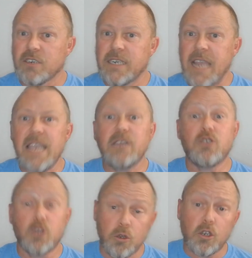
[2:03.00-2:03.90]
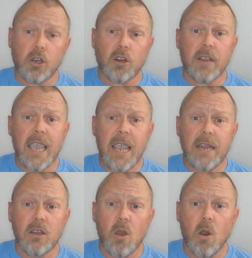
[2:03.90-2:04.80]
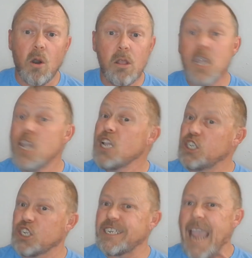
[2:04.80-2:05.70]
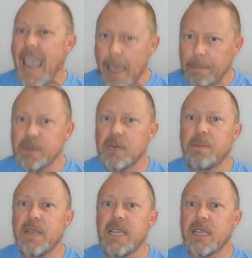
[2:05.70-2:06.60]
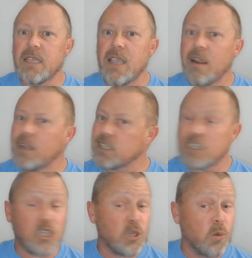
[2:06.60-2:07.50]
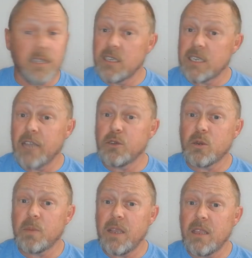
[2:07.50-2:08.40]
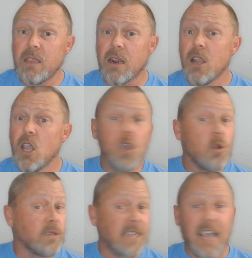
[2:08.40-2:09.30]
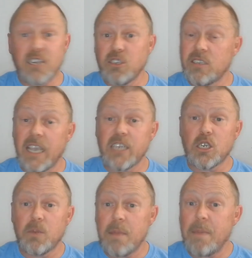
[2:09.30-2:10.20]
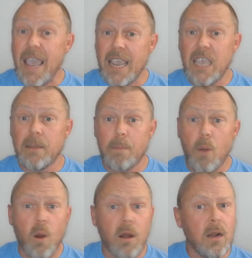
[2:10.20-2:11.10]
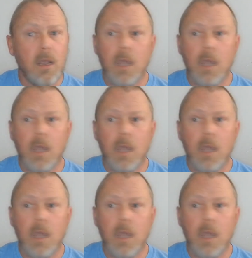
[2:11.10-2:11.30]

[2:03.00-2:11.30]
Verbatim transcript: day due to Hurricane Nicole, just happened to be in the area. Like I said, she wasn't scheduled to be there, was actually scheduled to be back in port.